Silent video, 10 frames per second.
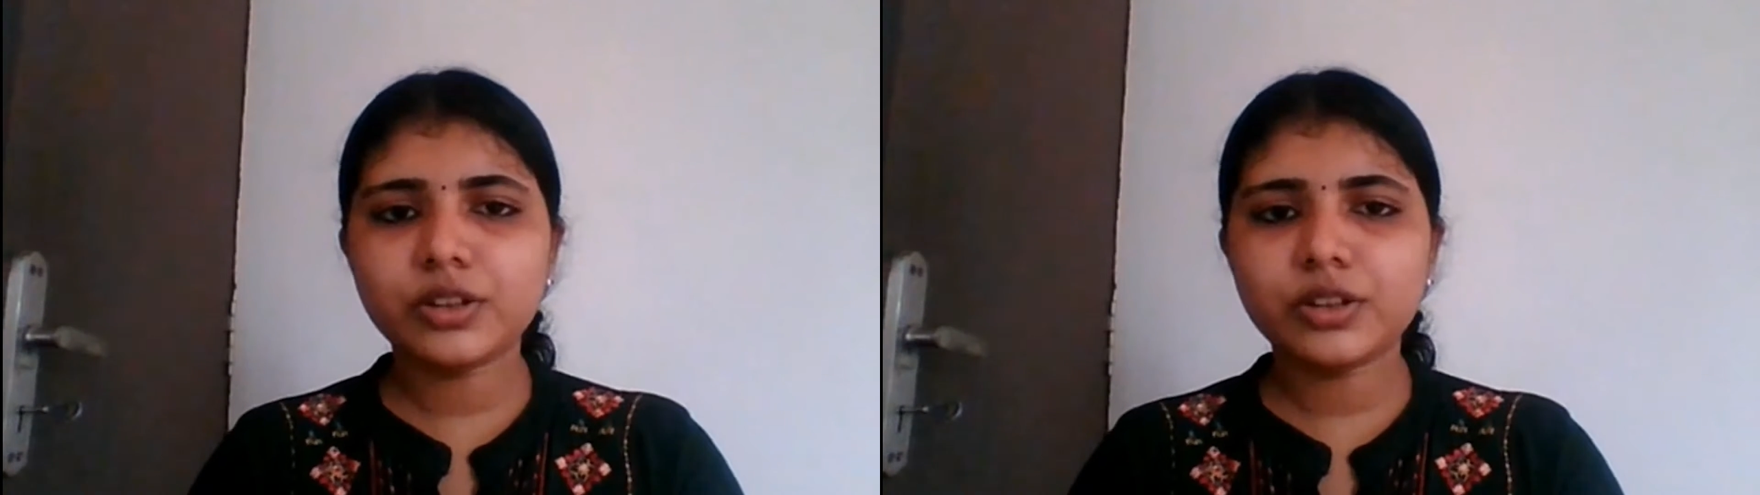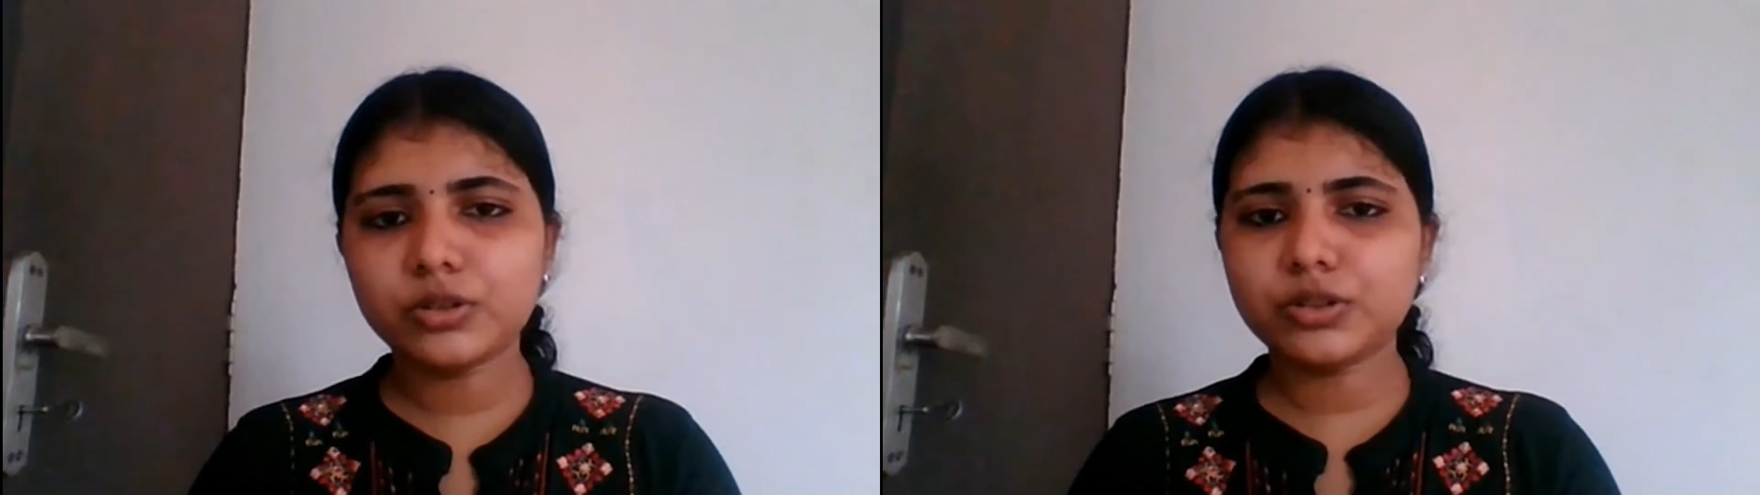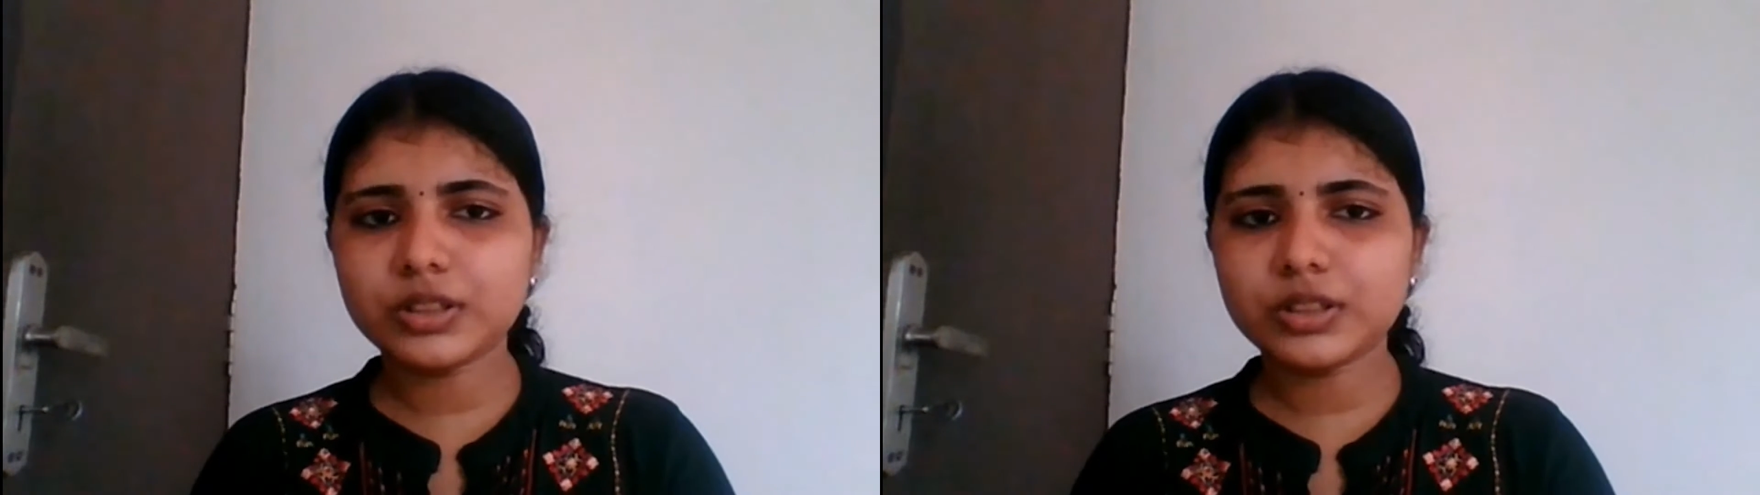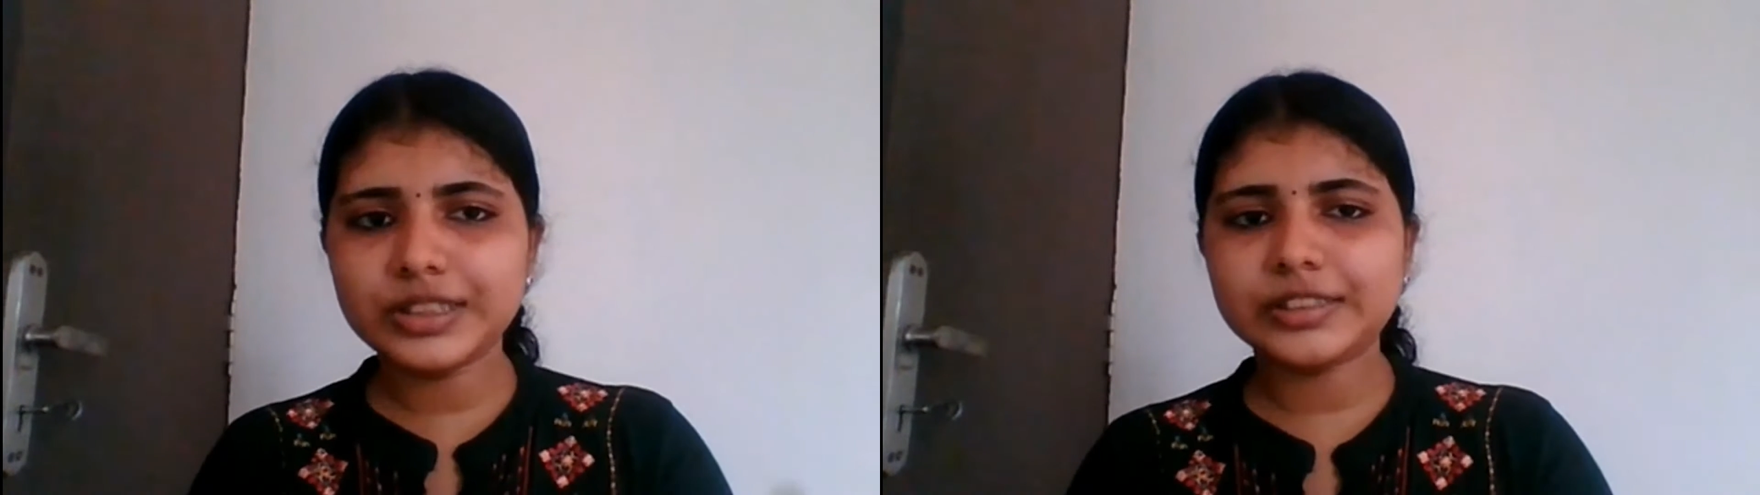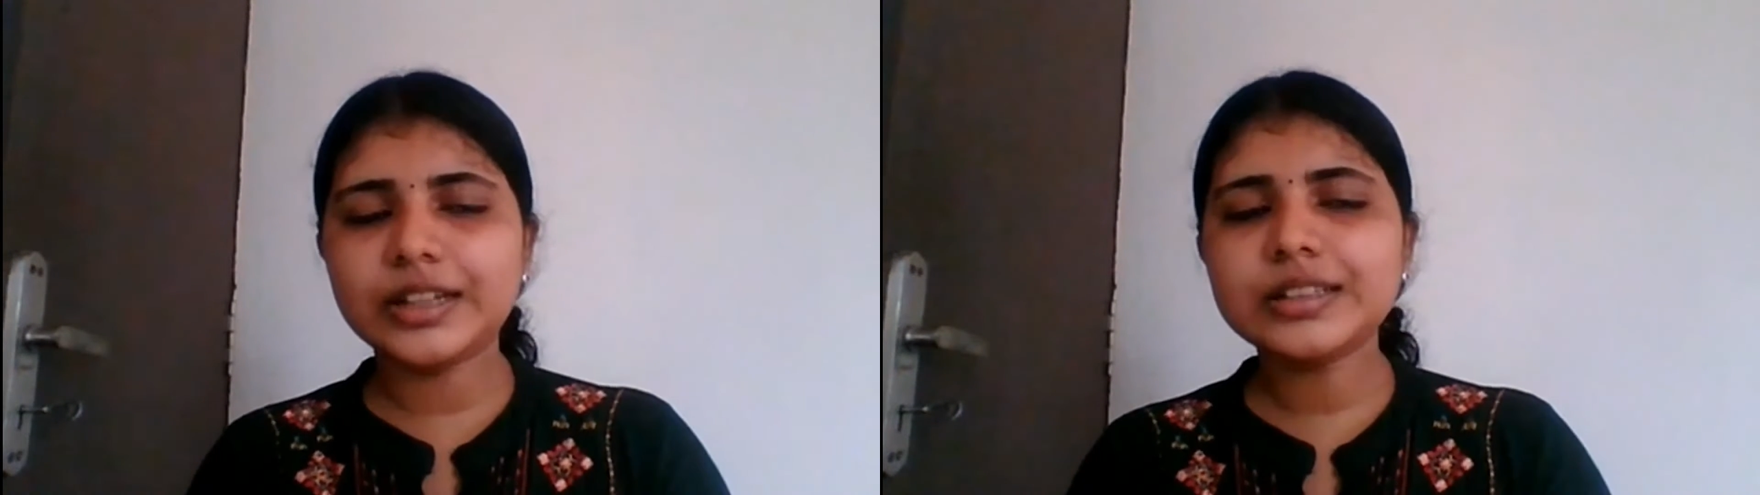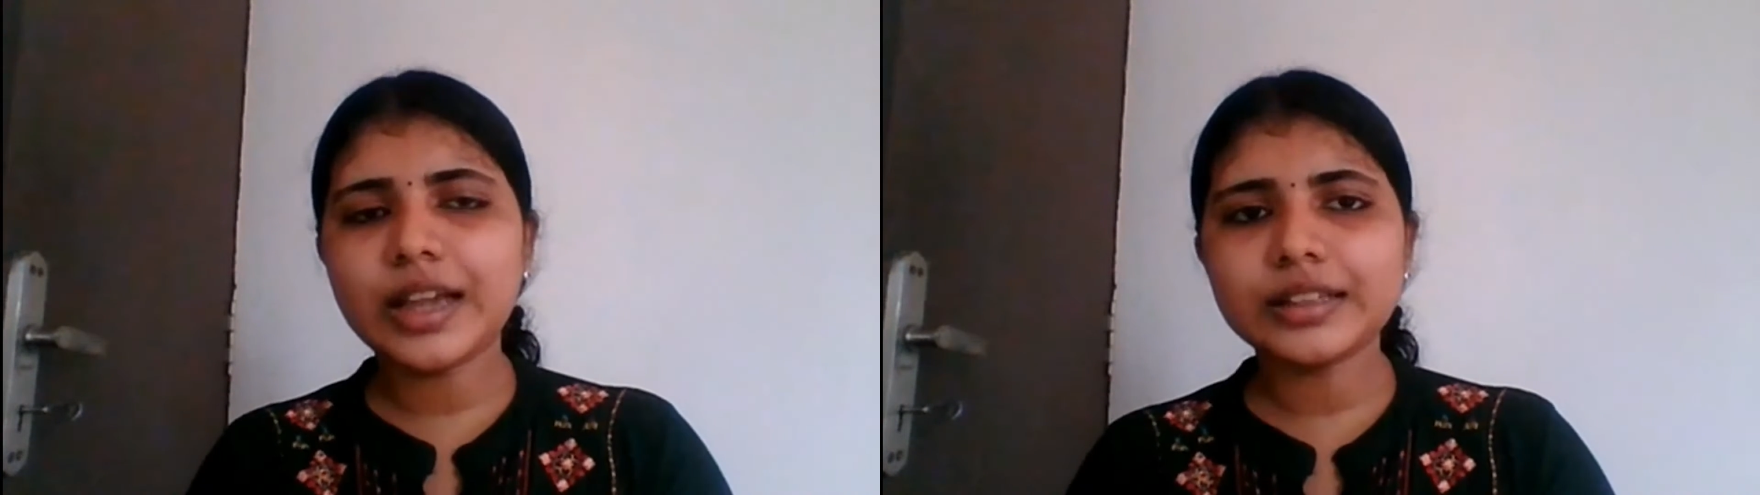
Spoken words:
gender, all those details,